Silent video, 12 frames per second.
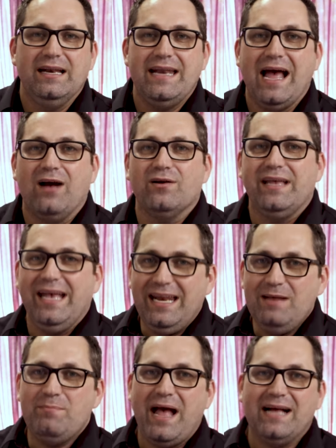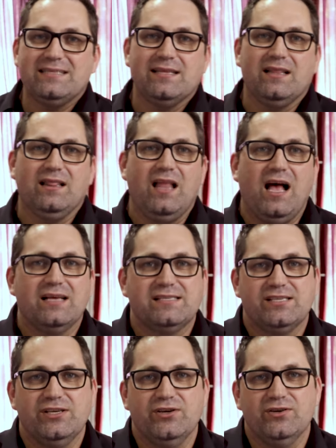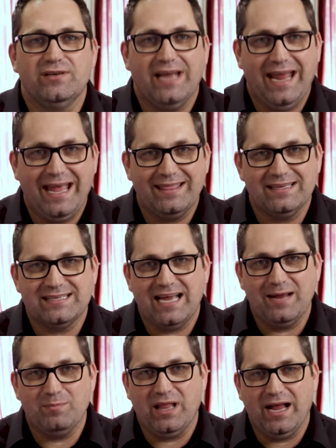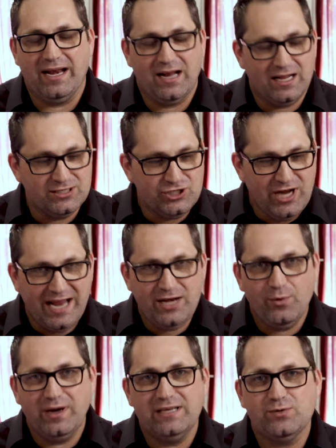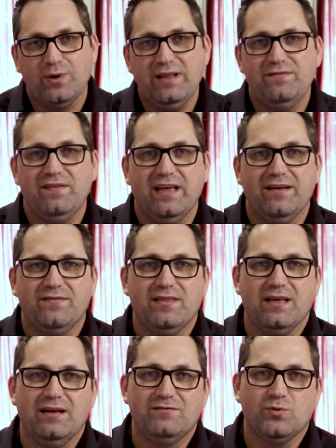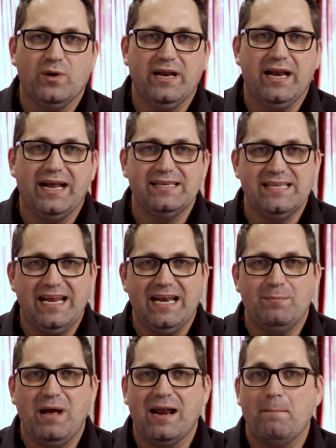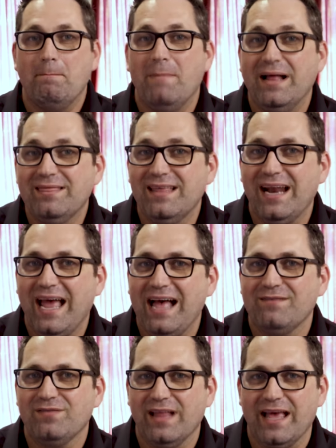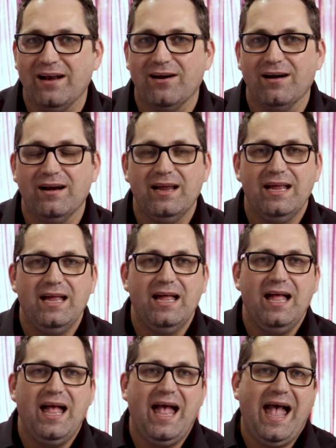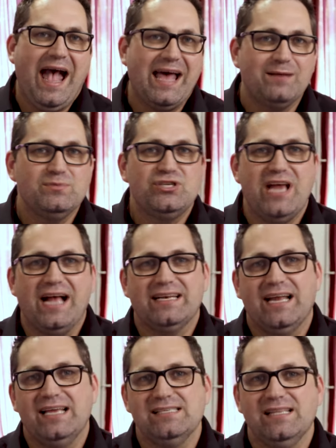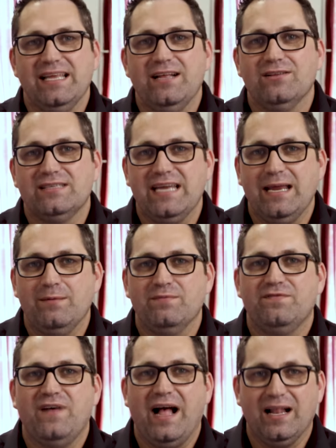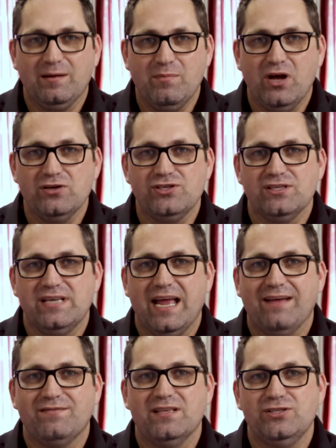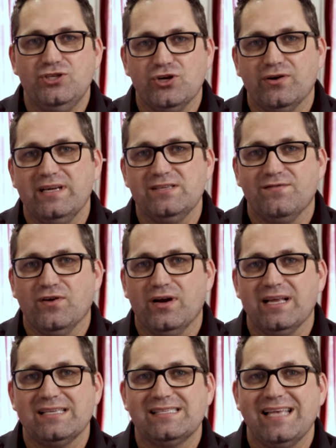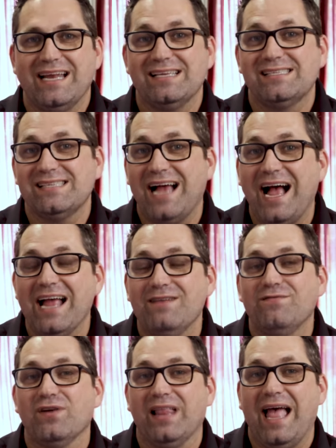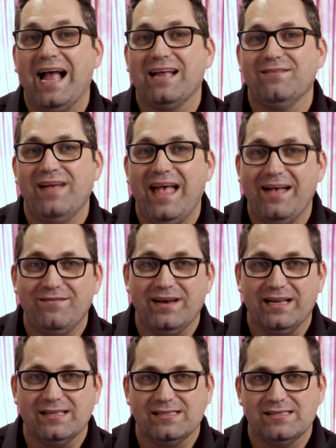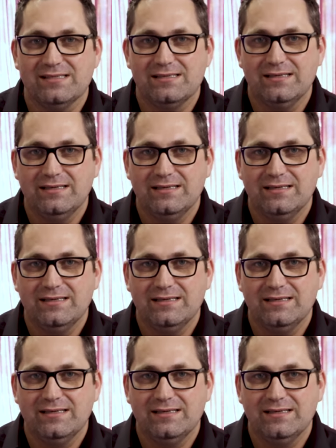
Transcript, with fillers: Now, getting back to the lawsuit and the timeline. On January twenty-fifth of twenty nineteen, about a month and a half later, Adam Shacknai's legal team filed a motion to have the jury's verdict set aside for lack of evidence.